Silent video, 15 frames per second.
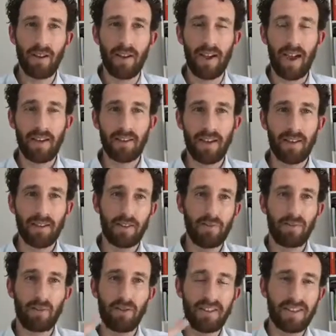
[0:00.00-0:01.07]
and then the
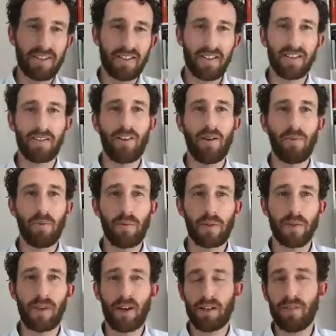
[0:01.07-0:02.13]
processing time in which
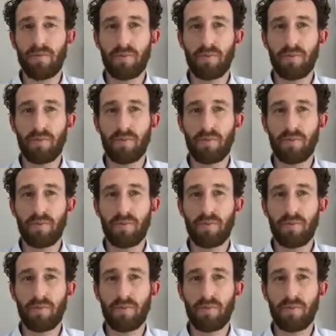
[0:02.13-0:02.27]
we actually